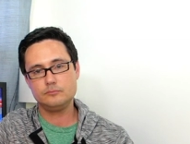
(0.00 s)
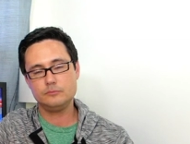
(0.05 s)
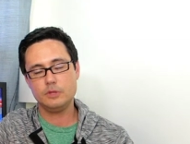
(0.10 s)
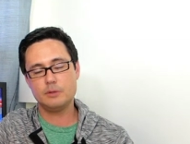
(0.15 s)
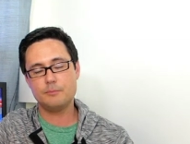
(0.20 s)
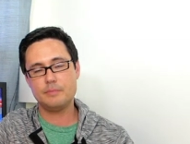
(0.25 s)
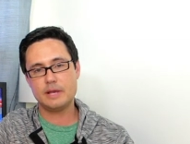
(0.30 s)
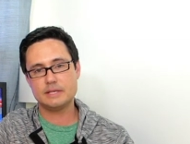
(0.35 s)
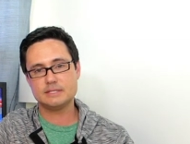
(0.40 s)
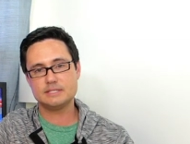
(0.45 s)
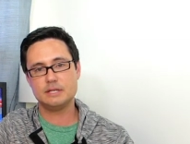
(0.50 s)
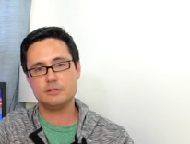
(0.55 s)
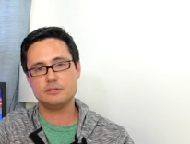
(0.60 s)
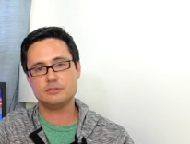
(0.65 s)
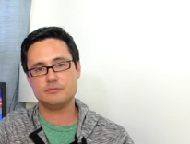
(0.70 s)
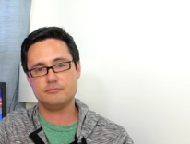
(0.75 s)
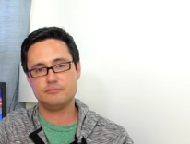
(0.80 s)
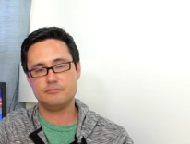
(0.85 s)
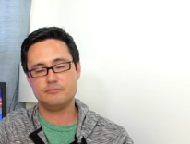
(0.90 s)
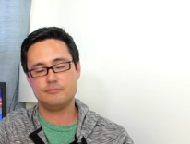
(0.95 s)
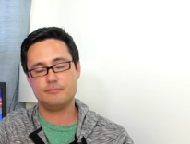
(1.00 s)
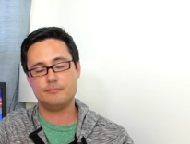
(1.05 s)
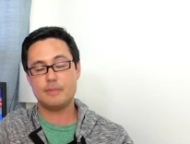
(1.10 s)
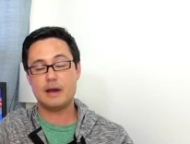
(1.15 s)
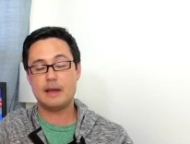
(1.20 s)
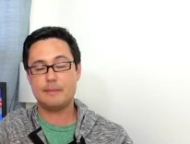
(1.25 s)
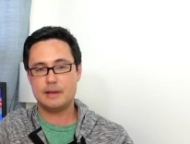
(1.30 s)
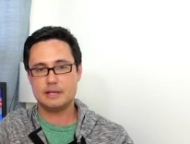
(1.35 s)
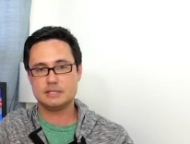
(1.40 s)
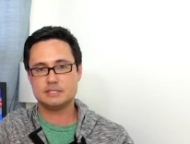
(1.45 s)
Basset Hounds are
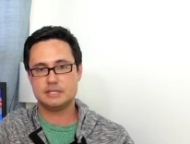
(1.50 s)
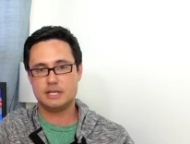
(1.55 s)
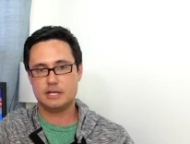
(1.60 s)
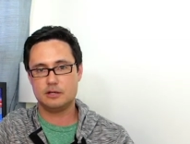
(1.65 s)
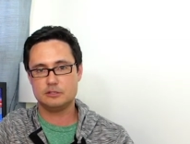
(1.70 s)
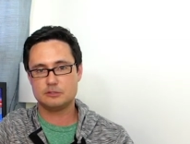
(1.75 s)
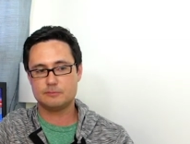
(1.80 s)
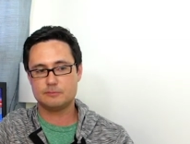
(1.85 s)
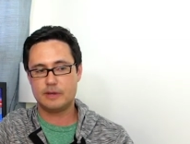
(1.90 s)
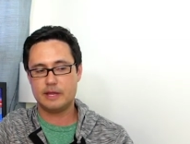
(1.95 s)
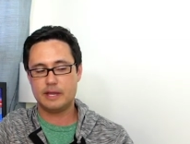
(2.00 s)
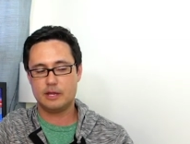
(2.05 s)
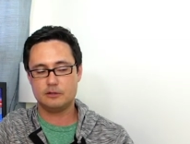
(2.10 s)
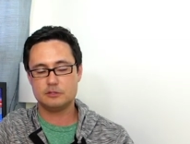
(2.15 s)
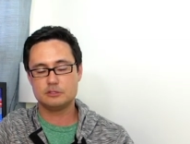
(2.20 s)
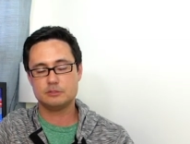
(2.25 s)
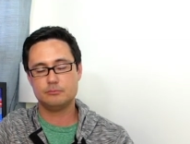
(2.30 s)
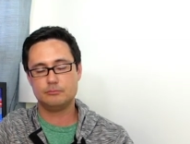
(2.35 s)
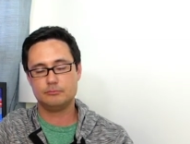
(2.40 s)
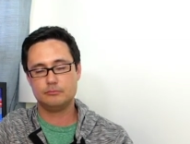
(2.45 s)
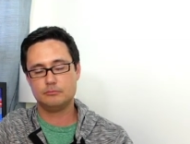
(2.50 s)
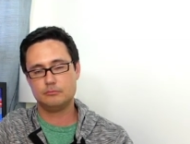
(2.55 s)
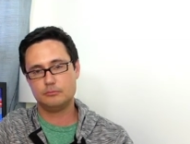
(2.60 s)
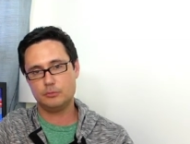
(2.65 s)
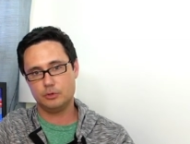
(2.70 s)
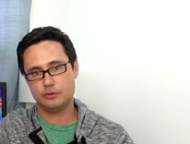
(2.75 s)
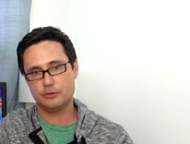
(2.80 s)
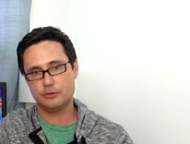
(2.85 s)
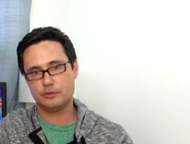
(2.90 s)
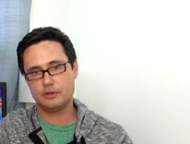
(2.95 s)
my hounds,
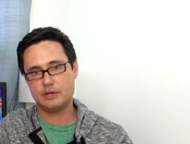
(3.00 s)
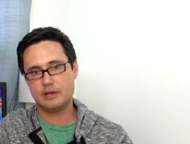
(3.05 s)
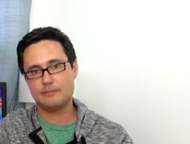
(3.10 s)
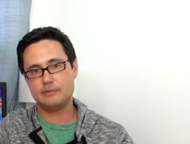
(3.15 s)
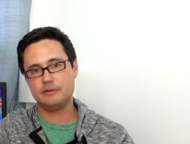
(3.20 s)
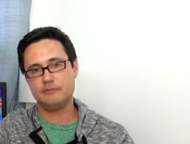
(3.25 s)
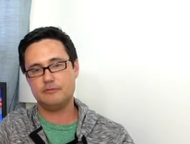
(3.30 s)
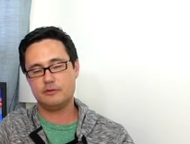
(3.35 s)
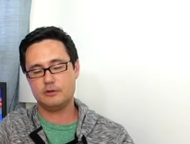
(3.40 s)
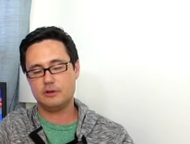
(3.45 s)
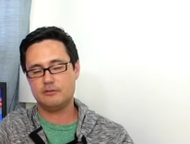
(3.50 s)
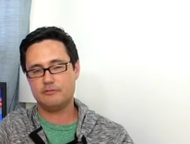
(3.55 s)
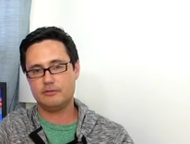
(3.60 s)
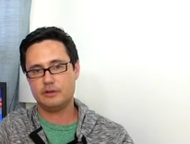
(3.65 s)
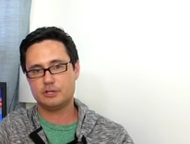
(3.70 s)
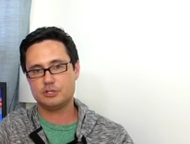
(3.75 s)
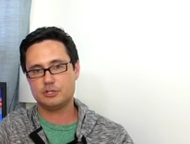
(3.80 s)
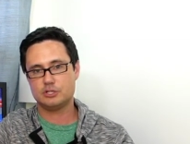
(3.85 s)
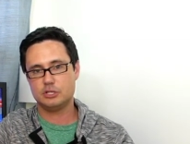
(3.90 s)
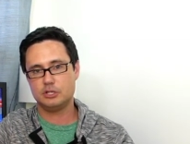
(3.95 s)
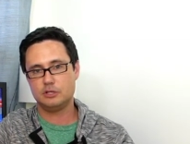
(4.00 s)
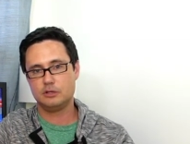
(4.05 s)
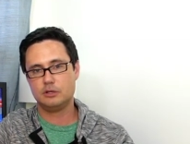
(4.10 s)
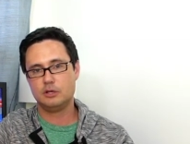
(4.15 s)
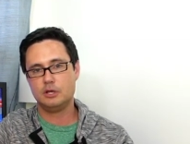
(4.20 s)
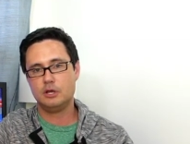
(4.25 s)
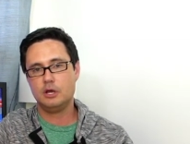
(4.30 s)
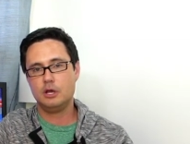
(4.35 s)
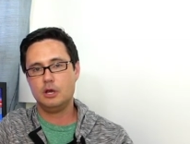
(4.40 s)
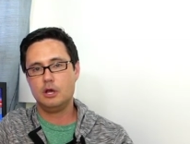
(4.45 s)
both have been very affectionate.
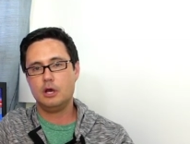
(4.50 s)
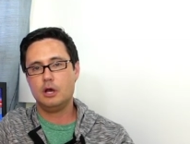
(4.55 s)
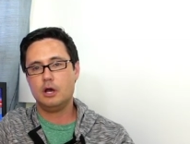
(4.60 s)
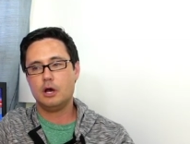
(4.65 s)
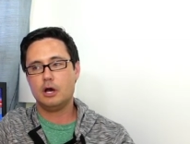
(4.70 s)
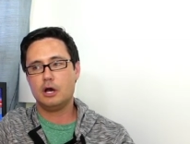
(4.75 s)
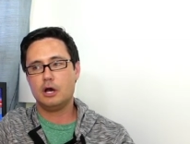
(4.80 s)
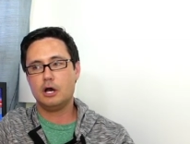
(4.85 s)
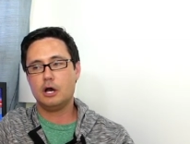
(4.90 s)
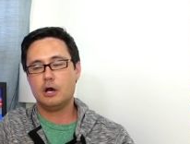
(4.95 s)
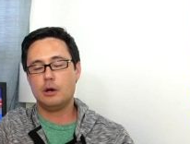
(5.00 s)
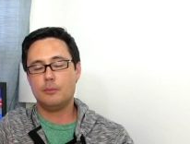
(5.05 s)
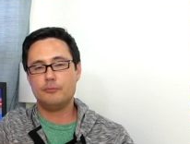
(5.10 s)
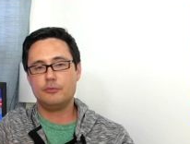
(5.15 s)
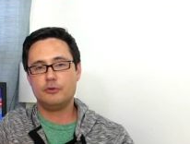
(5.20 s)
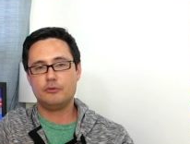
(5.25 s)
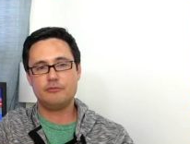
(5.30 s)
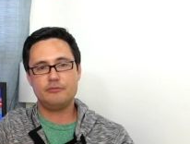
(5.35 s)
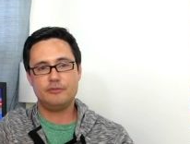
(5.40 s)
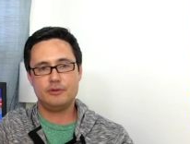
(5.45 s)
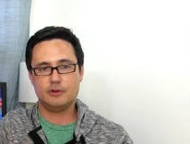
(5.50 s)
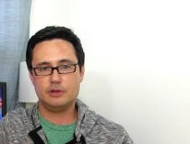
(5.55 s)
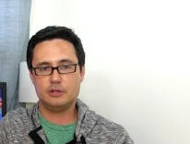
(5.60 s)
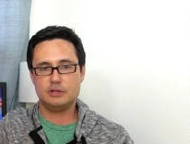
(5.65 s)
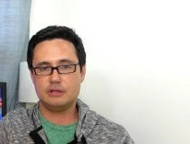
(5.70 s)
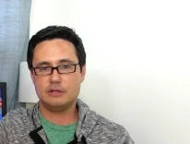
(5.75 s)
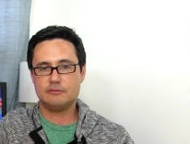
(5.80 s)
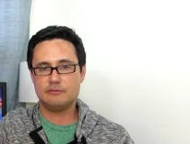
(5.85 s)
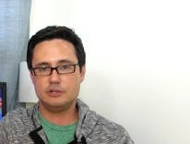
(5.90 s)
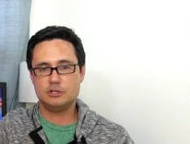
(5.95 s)
They're very
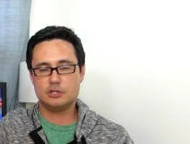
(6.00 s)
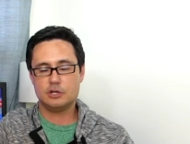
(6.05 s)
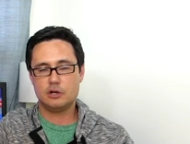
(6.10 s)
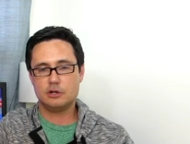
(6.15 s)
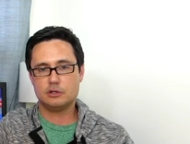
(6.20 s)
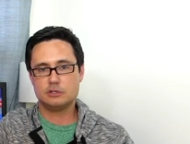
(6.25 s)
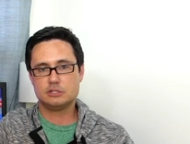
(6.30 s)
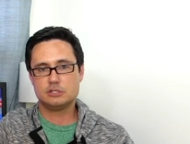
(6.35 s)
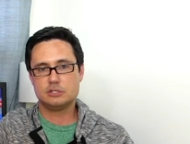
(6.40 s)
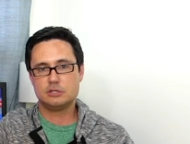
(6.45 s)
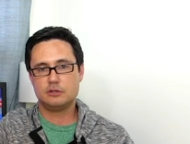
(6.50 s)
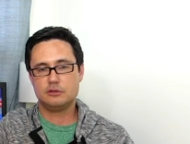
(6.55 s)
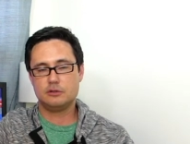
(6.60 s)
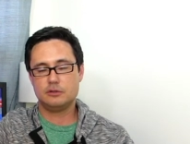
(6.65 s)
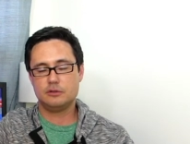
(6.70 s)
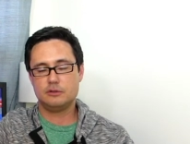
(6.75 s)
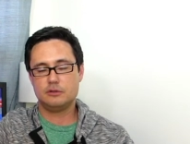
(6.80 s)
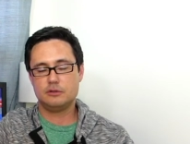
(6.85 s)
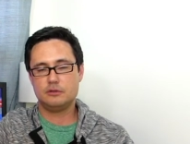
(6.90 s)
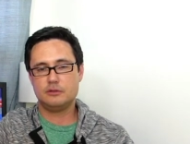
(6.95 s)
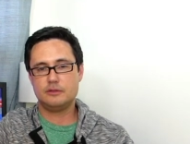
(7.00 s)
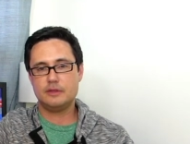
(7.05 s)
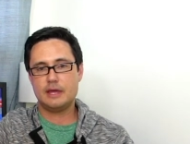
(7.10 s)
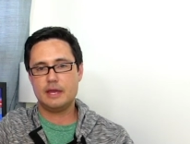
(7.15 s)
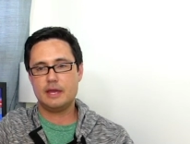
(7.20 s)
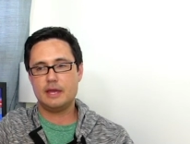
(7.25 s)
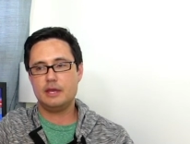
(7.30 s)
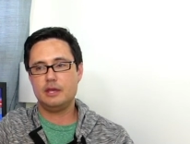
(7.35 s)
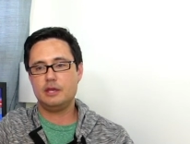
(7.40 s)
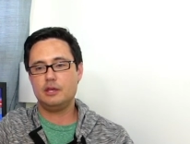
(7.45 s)
loving dogs.
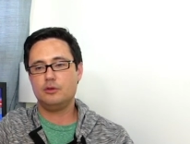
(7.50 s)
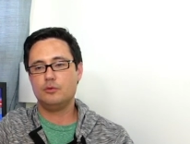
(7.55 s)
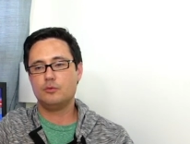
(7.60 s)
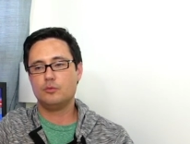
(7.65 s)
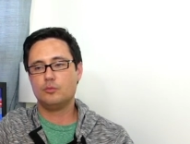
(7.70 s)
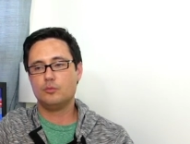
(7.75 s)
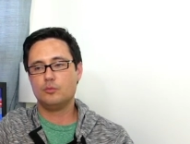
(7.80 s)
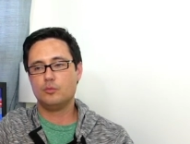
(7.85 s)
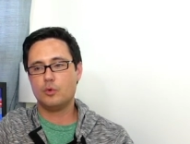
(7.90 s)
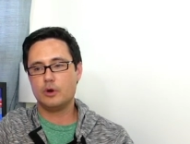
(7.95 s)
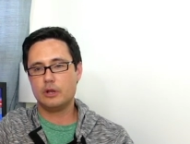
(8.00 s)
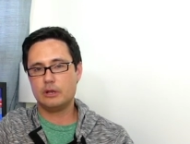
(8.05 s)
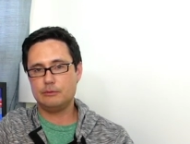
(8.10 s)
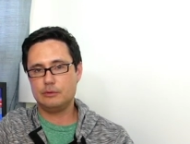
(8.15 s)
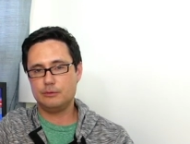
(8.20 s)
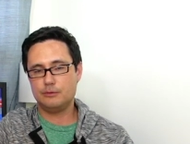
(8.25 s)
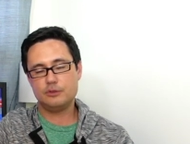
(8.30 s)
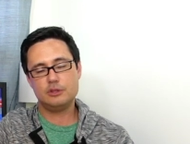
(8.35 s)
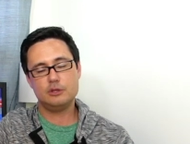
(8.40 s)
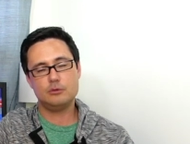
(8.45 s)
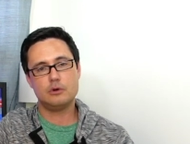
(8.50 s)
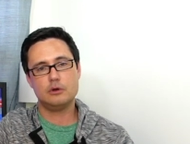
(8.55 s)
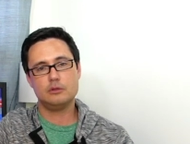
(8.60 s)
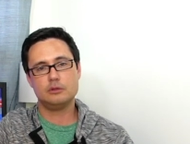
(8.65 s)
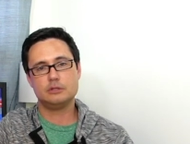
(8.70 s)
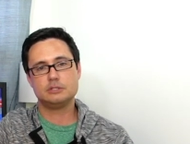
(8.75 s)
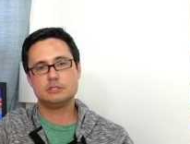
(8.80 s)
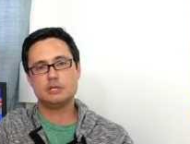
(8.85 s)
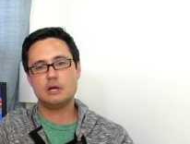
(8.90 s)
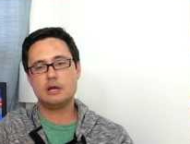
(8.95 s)
They want to be with you all
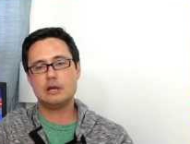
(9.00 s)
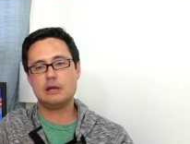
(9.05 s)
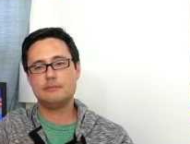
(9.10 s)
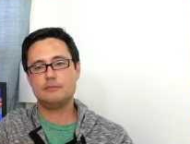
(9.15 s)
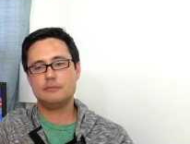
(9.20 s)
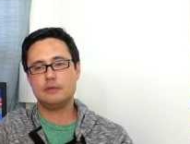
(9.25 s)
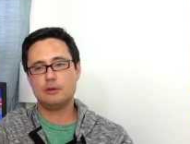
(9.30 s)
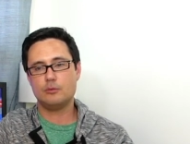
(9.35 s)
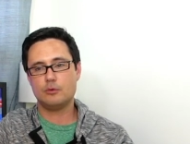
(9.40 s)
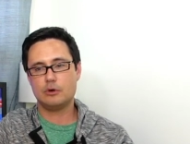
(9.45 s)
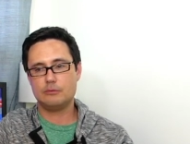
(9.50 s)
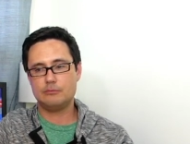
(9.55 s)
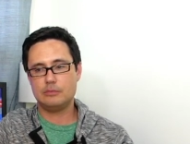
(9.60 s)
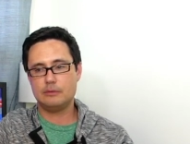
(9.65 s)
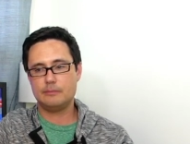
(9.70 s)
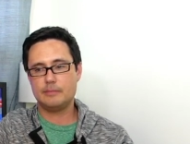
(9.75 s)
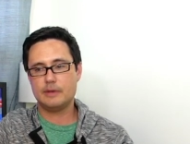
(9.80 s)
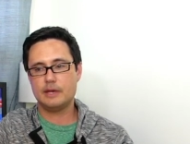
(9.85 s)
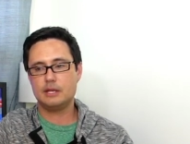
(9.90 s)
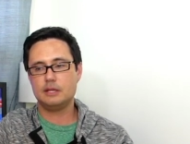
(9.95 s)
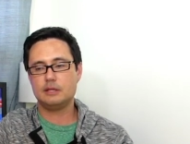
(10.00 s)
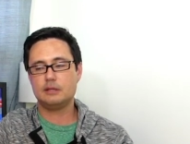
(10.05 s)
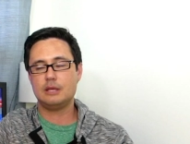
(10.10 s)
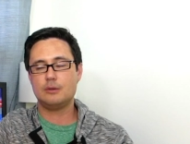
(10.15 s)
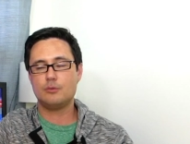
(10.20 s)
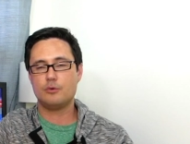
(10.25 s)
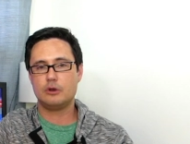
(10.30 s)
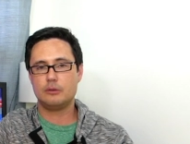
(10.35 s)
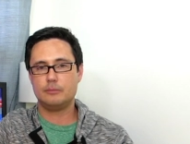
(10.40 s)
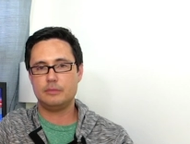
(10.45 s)
the time. They want to be petted. They
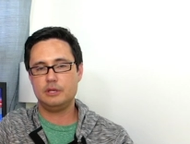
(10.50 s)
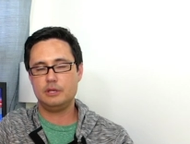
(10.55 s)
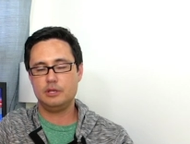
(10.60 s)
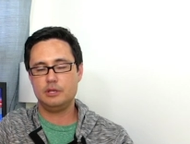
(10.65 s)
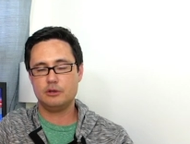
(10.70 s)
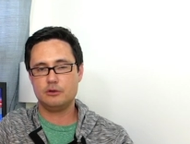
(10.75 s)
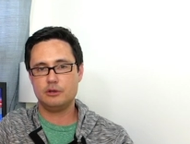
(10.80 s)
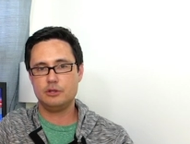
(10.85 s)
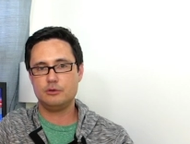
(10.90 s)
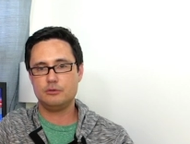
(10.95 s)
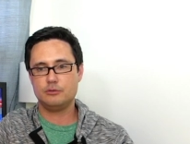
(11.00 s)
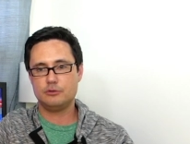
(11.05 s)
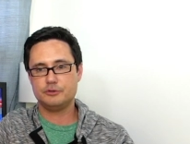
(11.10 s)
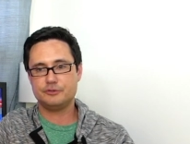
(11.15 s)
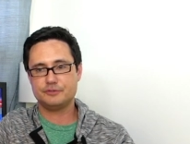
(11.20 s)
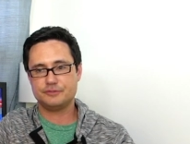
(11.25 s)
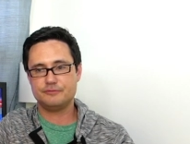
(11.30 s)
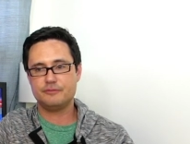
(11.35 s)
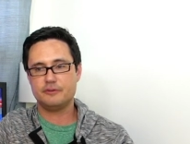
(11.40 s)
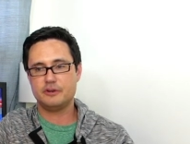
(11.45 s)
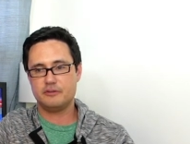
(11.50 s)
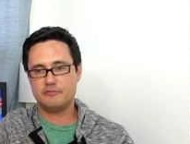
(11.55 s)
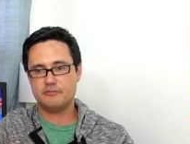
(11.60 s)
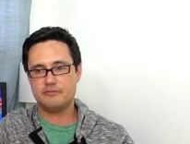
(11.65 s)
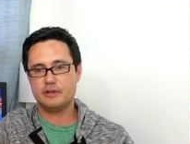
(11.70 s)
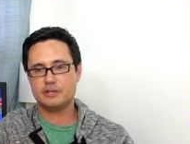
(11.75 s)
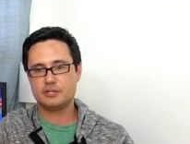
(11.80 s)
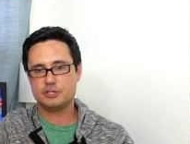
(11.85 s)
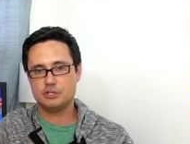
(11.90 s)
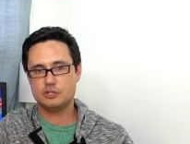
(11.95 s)
want to be near you. They're just very
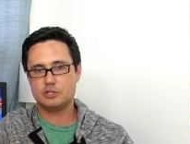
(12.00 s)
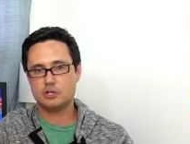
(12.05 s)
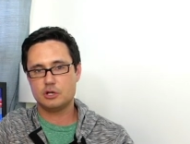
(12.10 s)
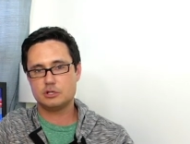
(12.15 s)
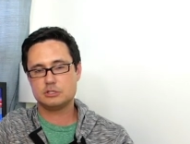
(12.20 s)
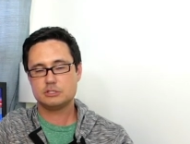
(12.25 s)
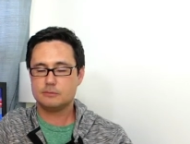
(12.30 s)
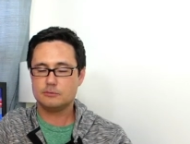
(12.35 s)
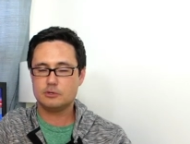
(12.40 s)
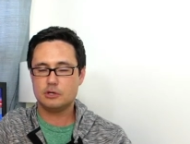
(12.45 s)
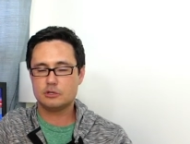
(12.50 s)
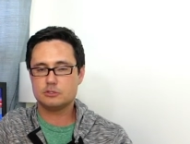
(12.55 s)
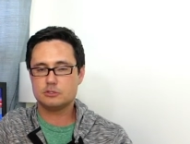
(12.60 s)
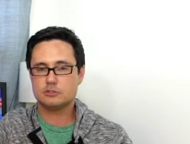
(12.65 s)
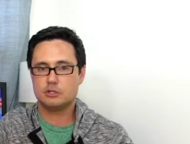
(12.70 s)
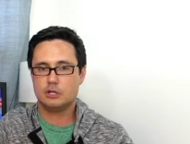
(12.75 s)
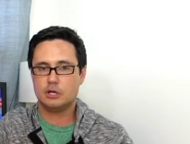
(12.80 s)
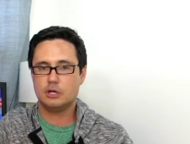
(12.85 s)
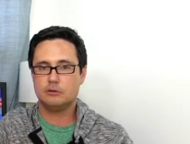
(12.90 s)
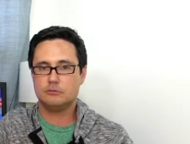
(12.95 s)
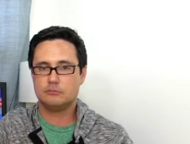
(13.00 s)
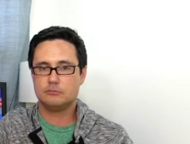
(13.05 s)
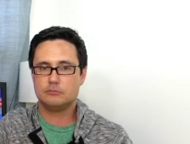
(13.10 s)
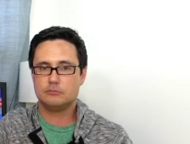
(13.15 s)
affectionate dogs. Some dogs are not.